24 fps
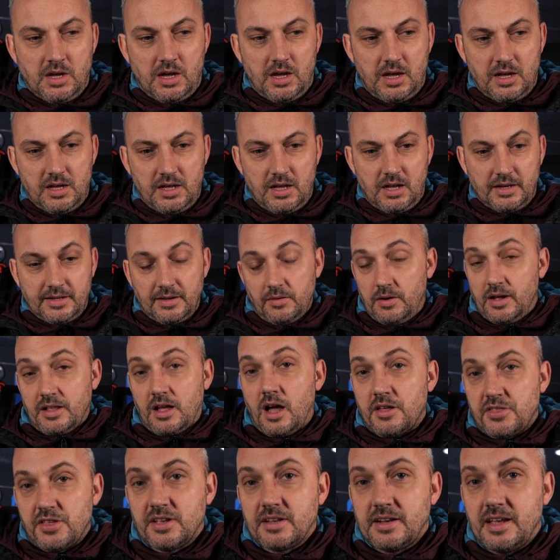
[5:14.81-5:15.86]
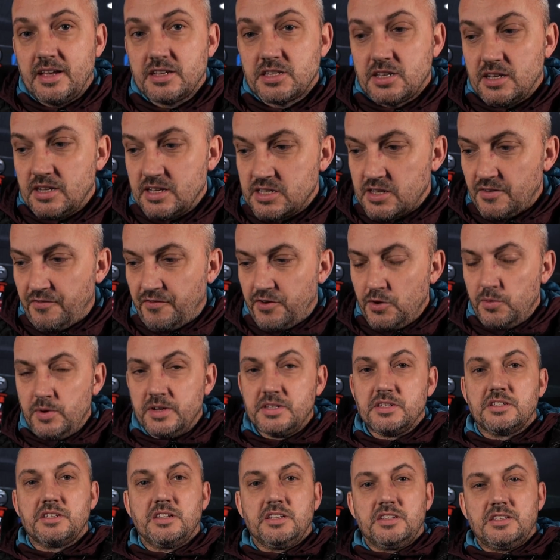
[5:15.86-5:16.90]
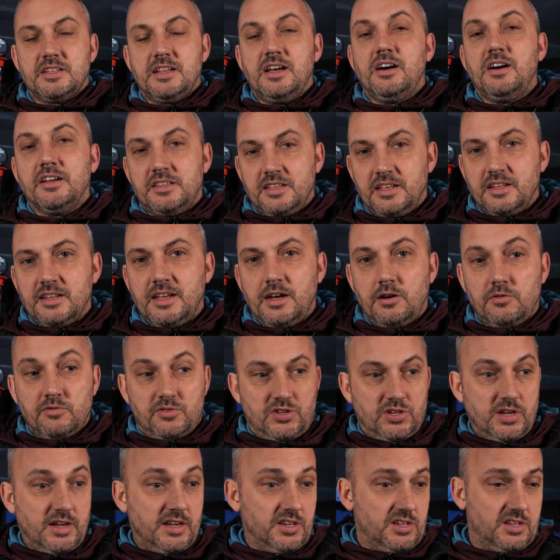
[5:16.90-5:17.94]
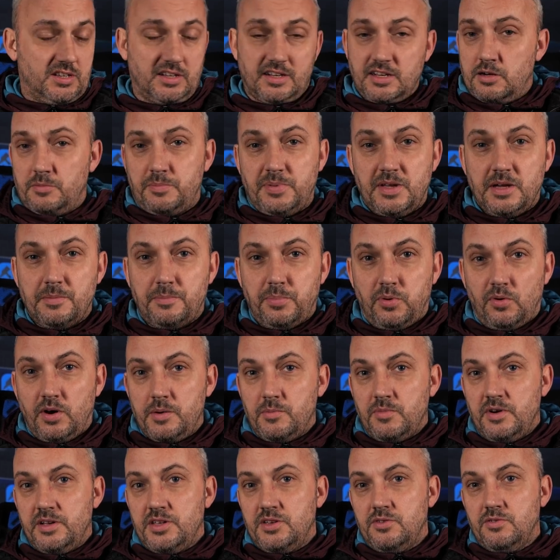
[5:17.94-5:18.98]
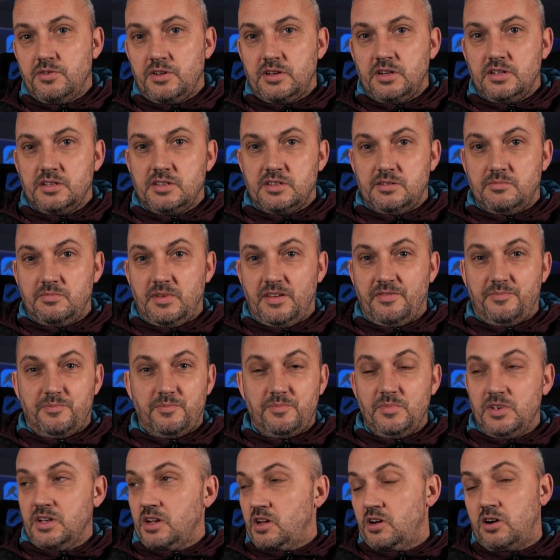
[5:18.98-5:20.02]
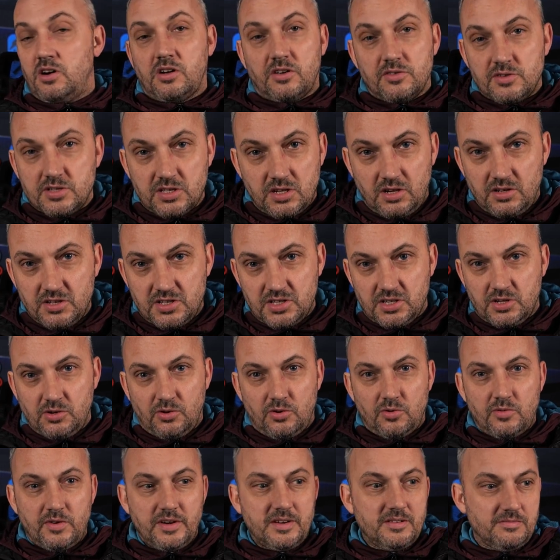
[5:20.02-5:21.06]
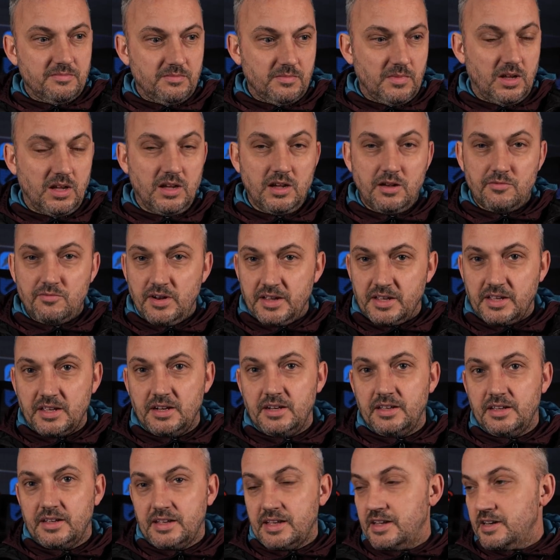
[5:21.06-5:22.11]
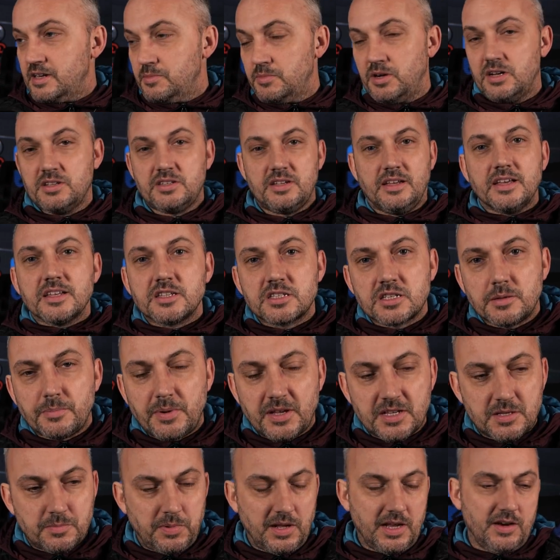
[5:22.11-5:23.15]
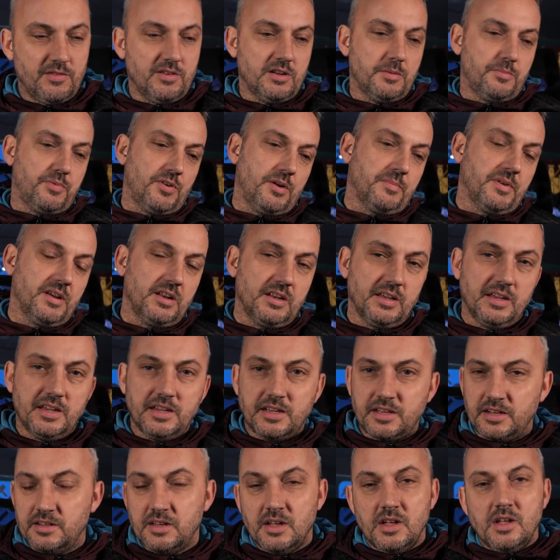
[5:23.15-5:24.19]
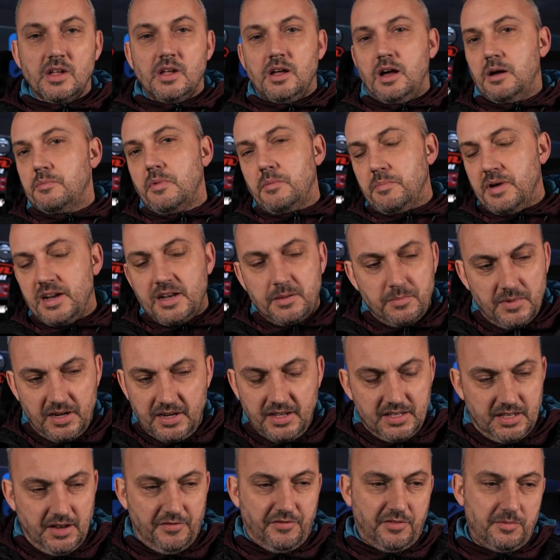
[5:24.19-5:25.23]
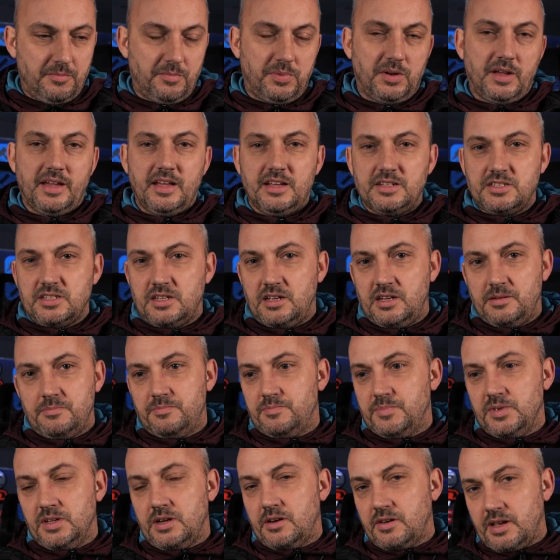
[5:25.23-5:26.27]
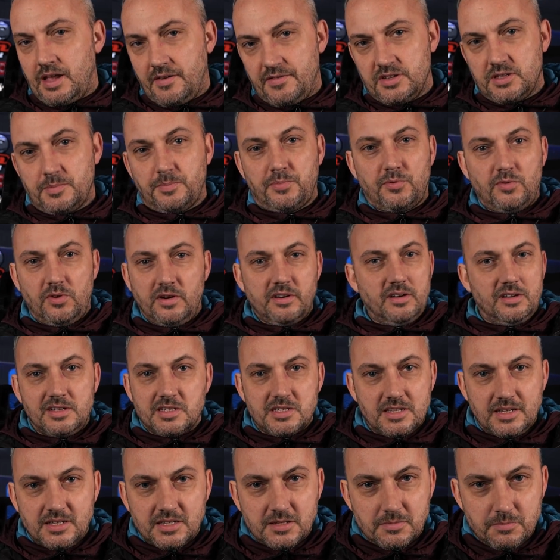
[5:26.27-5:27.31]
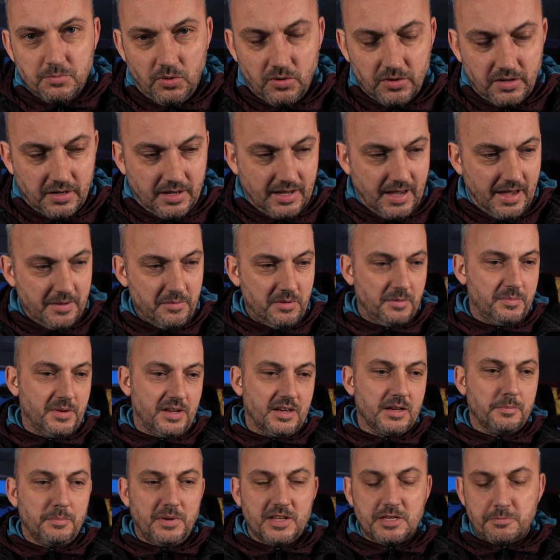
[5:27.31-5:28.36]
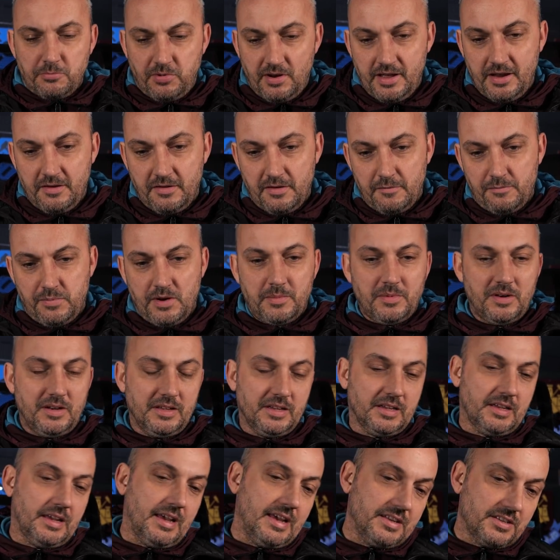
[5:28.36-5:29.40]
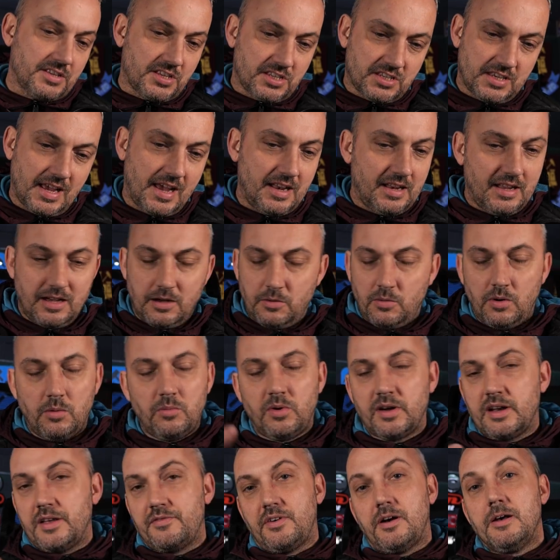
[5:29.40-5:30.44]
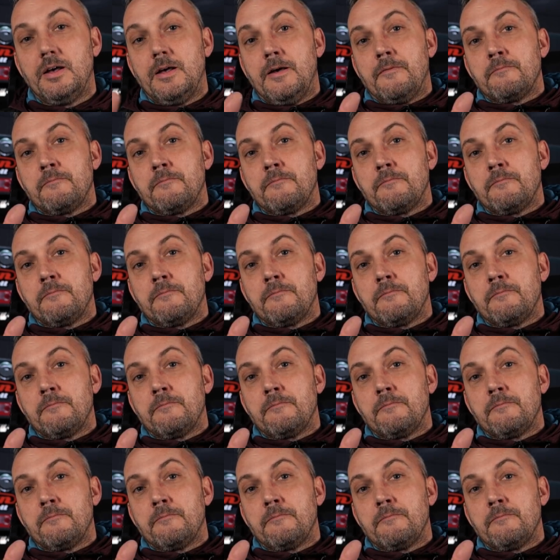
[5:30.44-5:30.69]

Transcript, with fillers: Uh, I know. I, I, think there's a, there's a fluidity to that. I think that will change. I think there'll be a point where you could, if Lukaku starts scoring uh, regularly again, you might say he's the best player in the Premier League, and, and many many different players. Um, you know, Kevin De Bruyne is, is more than capable of being the best player in the Premier League again. Salah, whatever.